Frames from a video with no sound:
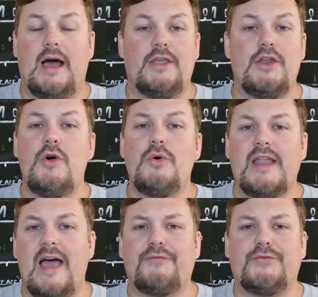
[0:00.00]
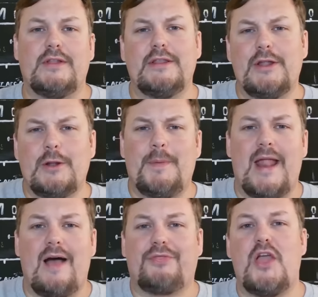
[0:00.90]
You know who left a little
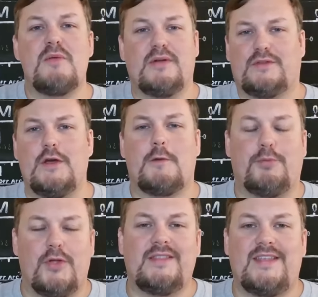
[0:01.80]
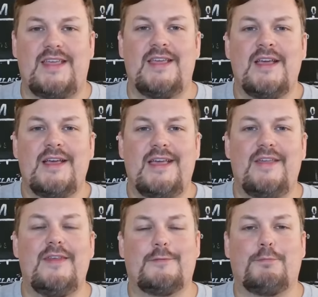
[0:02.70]
bit out there but took plenty
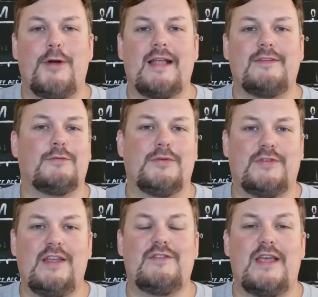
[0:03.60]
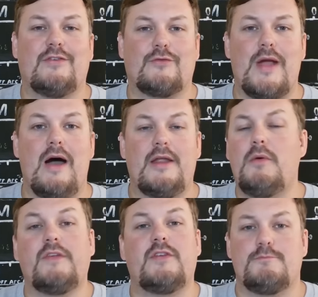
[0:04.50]
in this practice was C.J. Stroud. It
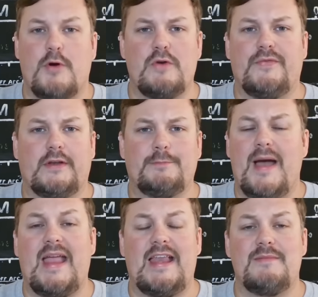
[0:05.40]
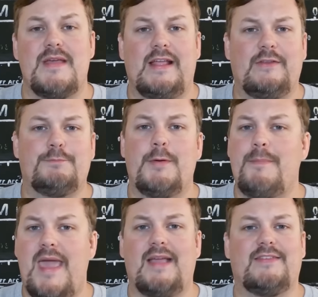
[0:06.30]
wasn't perfect by any means, but,
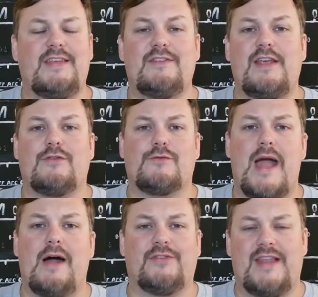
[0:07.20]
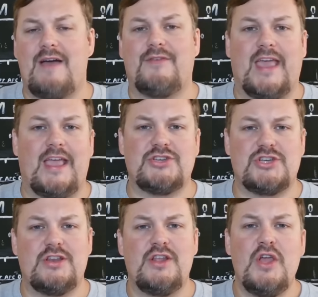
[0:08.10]
man, C.J. Stroud's
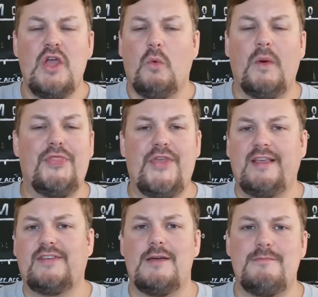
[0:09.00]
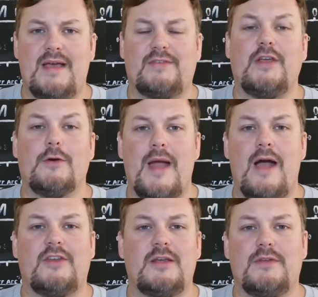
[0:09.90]
navigation when things get messy
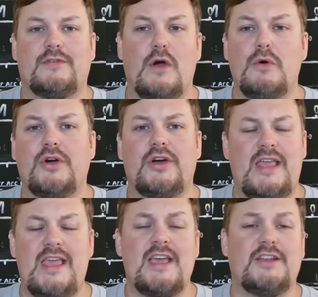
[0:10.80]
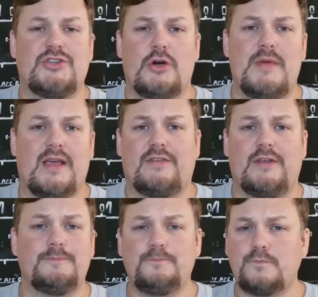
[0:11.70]
around him is so good. He hit Joe
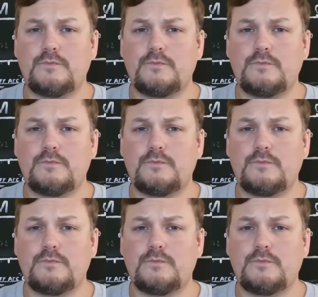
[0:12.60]
Mixon